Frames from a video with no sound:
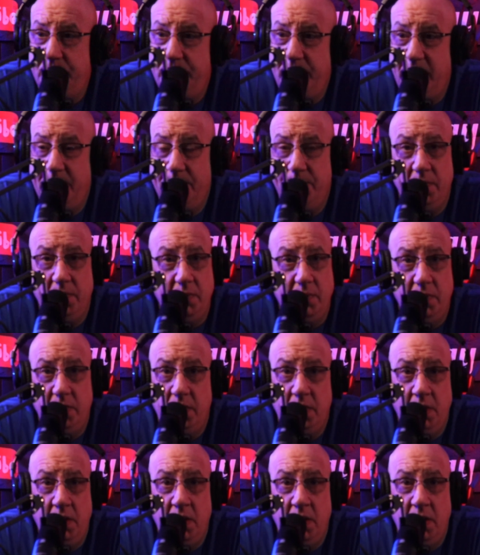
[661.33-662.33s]
people,
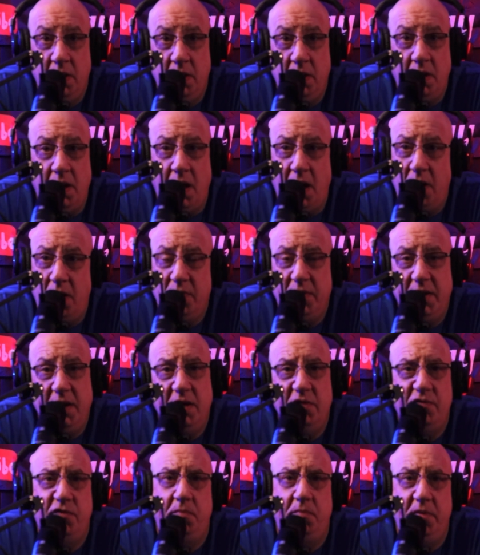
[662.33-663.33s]
I don't care
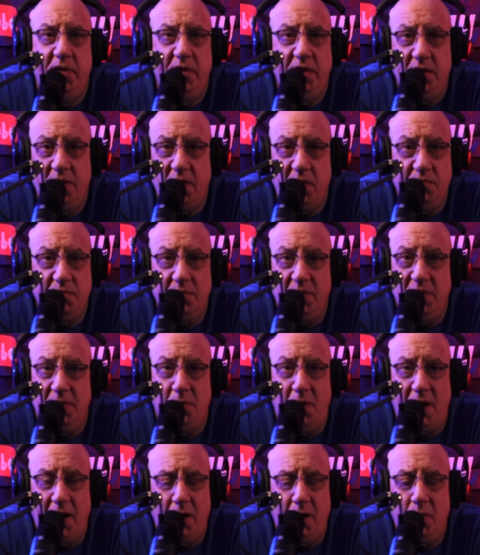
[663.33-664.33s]
if a million of them
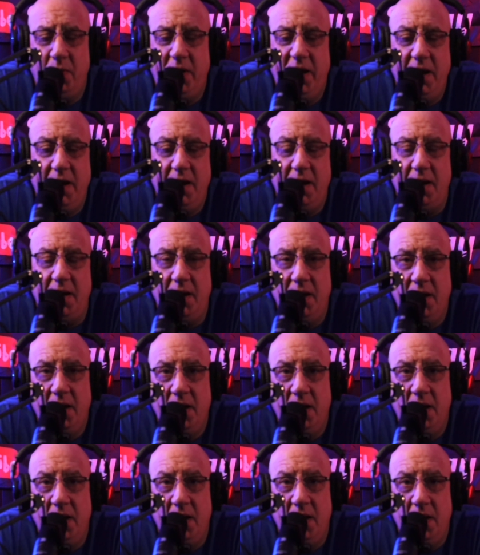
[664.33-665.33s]
come, I don't care.
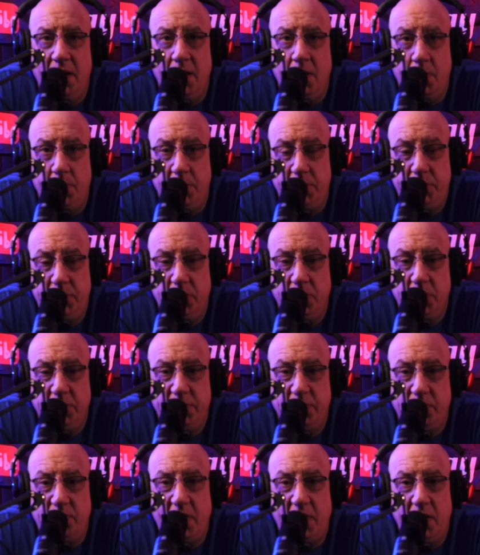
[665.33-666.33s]
But do it
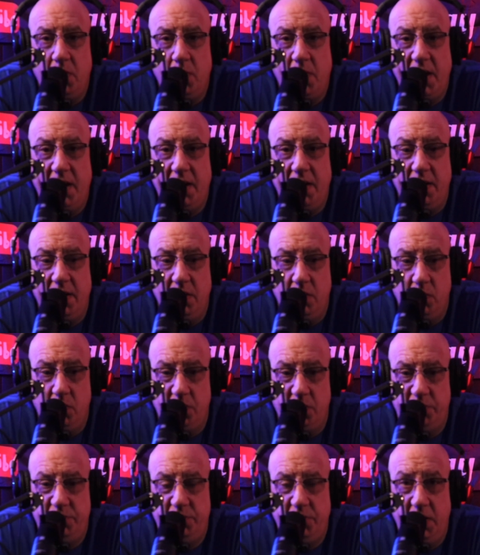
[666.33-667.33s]
the right way.
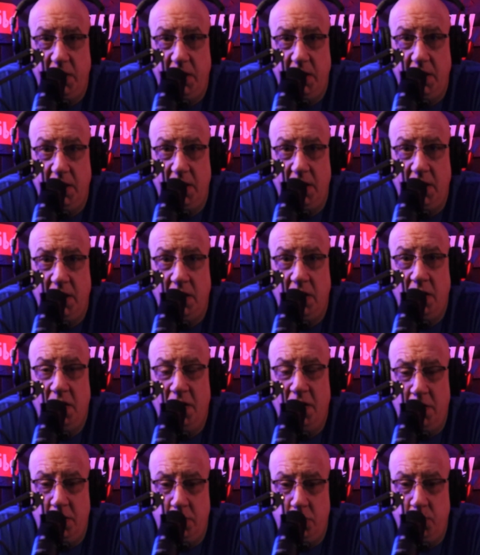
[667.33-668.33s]
Once you're here,
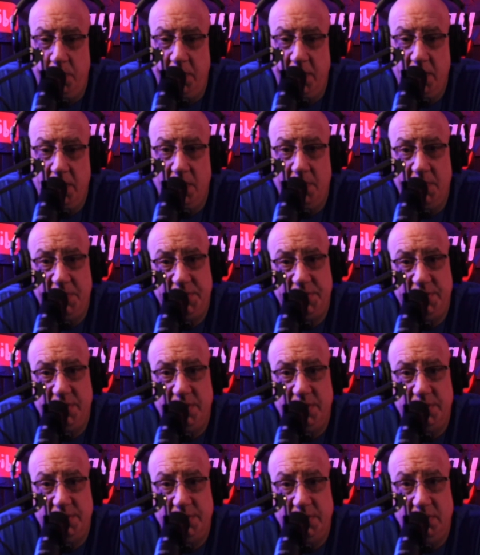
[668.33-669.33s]
you become a
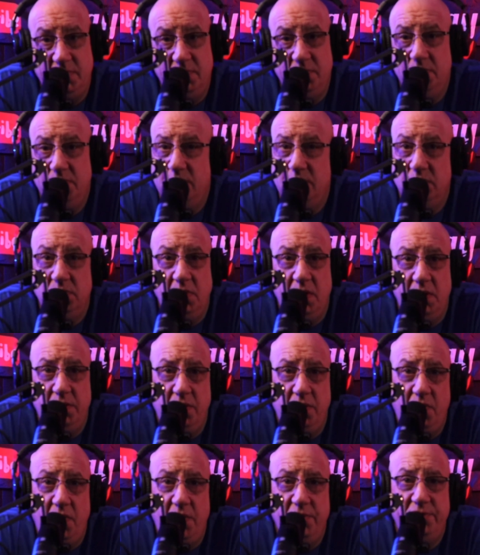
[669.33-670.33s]
citizen and
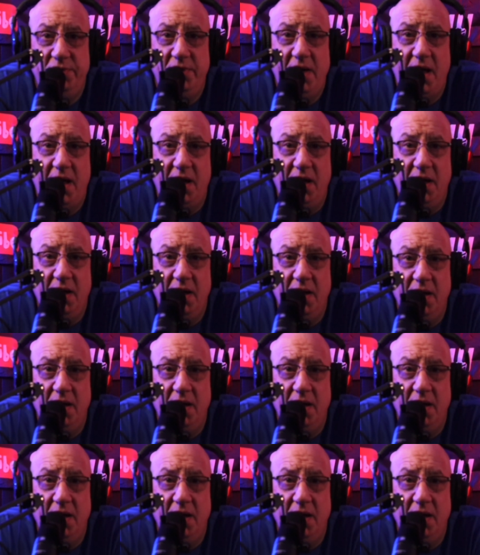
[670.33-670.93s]
you're all set.